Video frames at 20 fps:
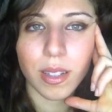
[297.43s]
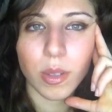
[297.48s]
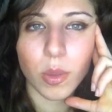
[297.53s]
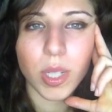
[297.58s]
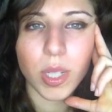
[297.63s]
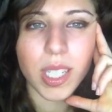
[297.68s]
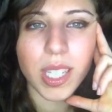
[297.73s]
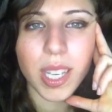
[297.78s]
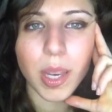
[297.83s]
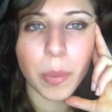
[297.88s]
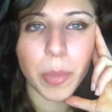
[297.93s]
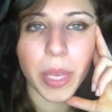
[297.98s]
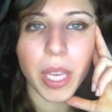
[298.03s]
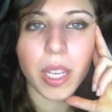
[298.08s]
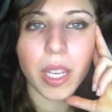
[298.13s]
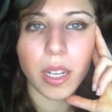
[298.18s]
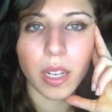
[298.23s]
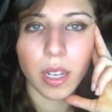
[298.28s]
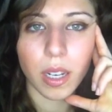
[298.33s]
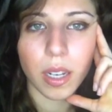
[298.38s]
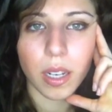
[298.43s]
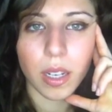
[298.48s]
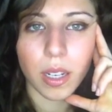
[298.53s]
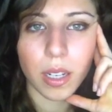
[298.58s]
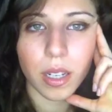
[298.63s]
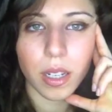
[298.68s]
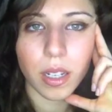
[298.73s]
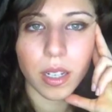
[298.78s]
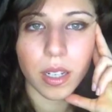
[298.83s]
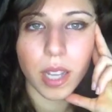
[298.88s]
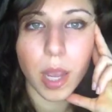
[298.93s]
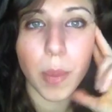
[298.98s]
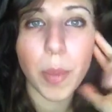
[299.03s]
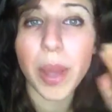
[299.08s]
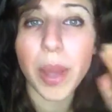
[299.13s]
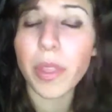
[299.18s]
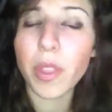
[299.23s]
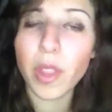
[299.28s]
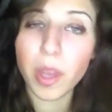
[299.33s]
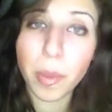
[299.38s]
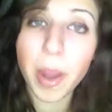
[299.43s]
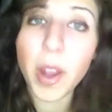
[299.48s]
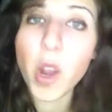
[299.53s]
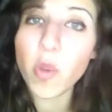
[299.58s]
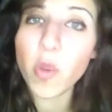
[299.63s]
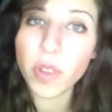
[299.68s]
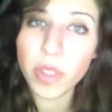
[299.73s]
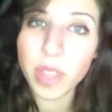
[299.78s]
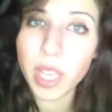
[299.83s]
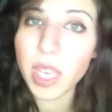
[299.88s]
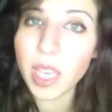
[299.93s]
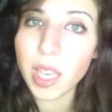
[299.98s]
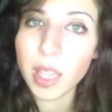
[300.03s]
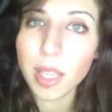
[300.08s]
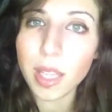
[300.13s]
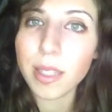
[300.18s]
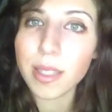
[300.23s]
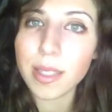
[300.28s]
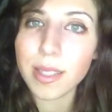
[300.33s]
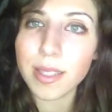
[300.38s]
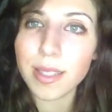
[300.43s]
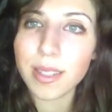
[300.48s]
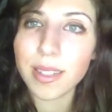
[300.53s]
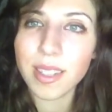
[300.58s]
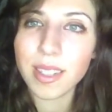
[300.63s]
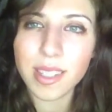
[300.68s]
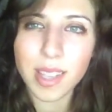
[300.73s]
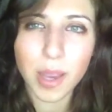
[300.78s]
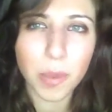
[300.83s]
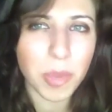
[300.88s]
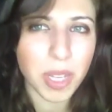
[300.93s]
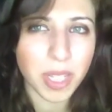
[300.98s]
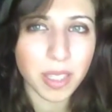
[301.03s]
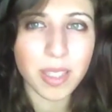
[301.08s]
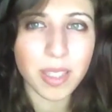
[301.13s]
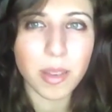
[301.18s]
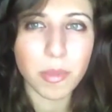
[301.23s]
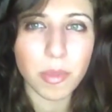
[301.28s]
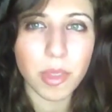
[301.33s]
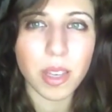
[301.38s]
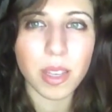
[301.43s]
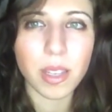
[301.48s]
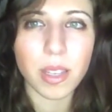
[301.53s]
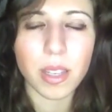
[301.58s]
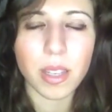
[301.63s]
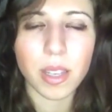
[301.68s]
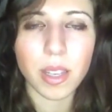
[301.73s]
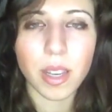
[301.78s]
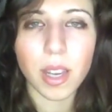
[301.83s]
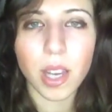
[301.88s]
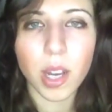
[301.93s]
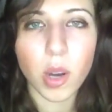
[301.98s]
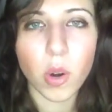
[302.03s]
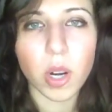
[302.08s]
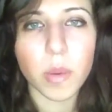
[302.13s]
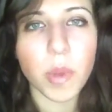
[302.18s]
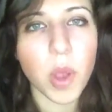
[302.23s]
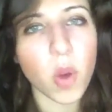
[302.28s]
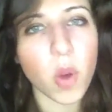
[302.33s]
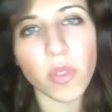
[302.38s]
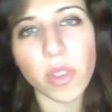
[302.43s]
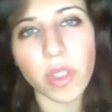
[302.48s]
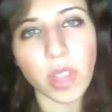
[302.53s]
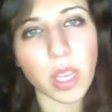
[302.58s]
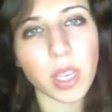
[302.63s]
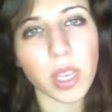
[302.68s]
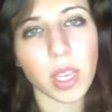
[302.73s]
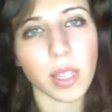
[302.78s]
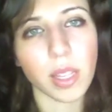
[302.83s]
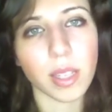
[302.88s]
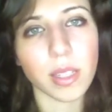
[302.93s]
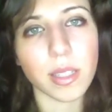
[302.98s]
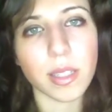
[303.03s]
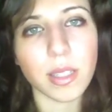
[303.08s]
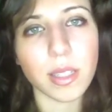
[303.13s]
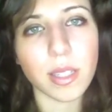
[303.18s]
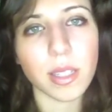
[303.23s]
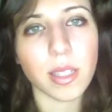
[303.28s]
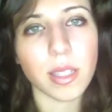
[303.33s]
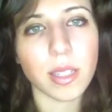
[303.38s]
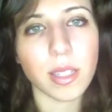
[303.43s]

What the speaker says: What does that mean? Am I overthinking this? Does that mean something? Or am I overthinking this?